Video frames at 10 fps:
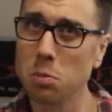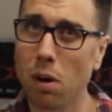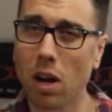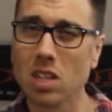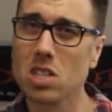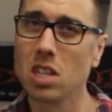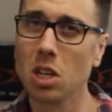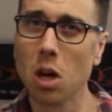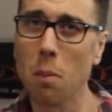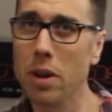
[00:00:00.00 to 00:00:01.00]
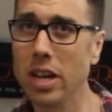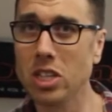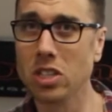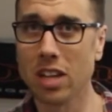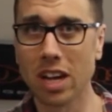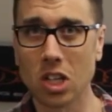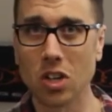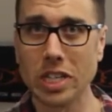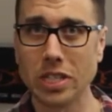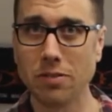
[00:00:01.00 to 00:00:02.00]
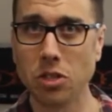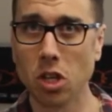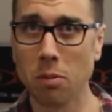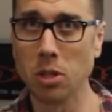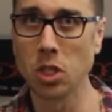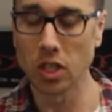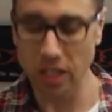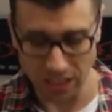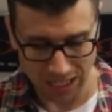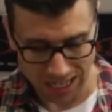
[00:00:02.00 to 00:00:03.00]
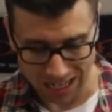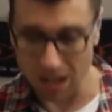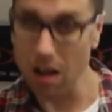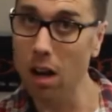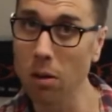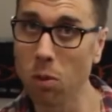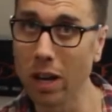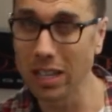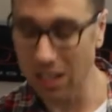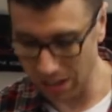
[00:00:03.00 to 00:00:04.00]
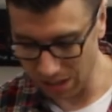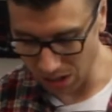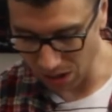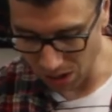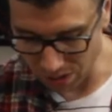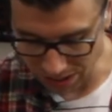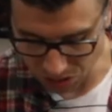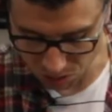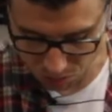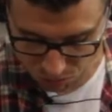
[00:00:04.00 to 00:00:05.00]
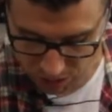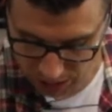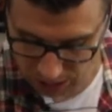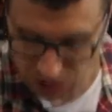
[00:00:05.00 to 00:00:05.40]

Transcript: bike, as I said, a combination of that aggressive geometry, lightweight, and, and, and that sort of really